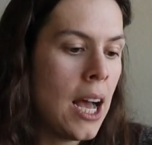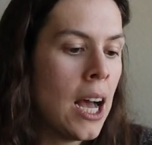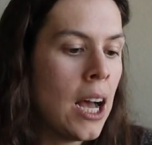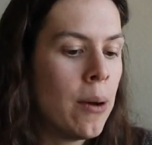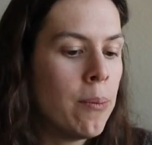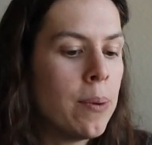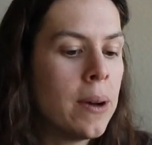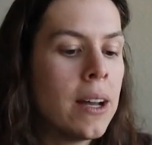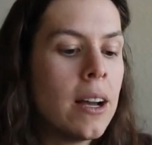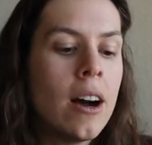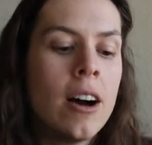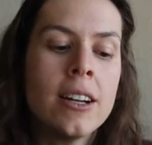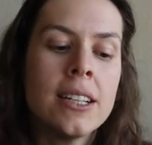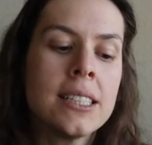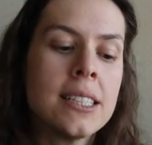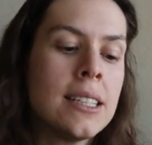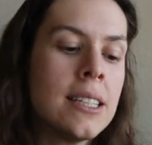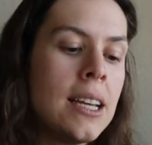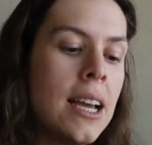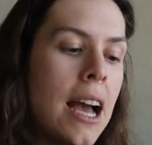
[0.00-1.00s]
Uh, but
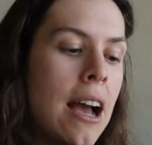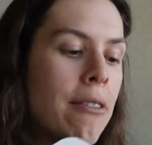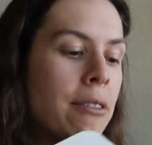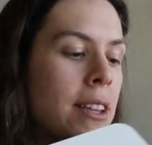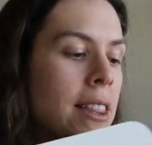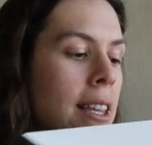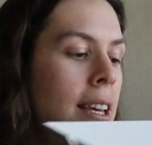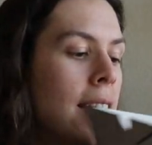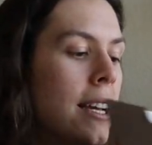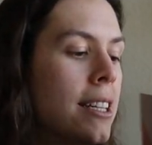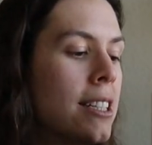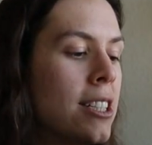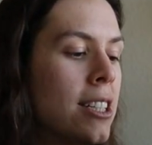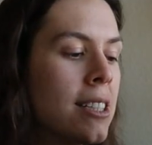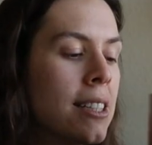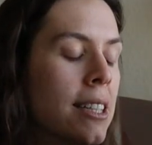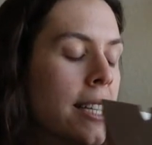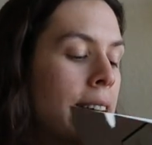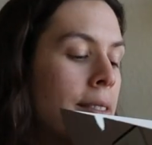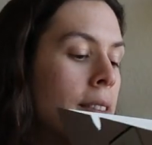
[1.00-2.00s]
honestly, everything has
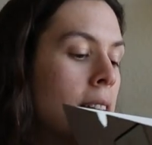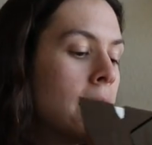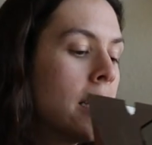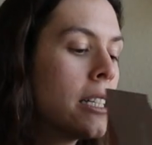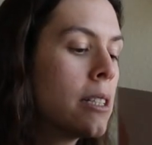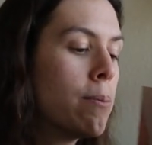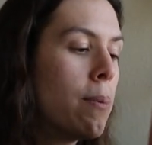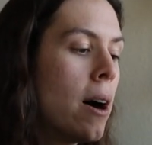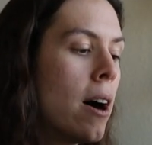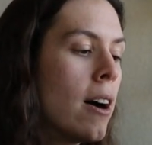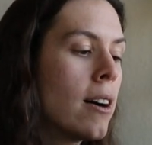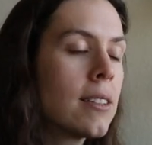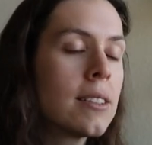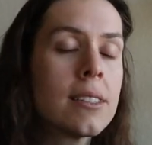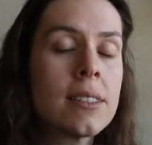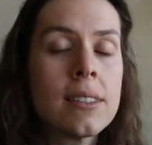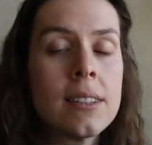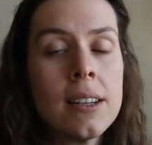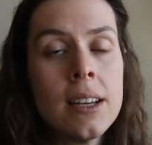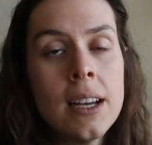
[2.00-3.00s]
just lived in this
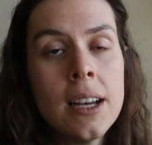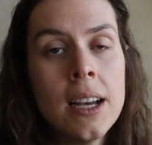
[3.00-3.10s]
box